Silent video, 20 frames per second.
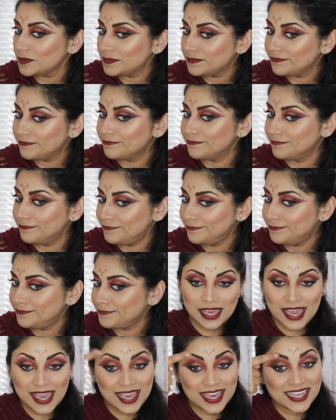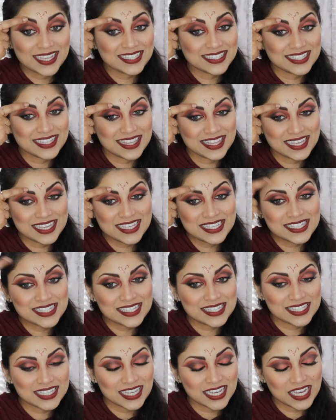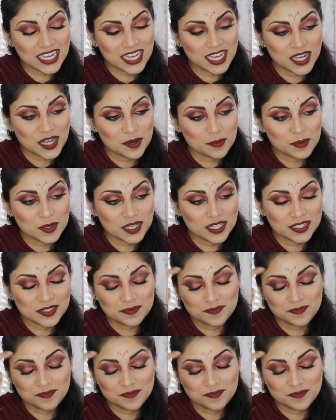Mm. And this, um,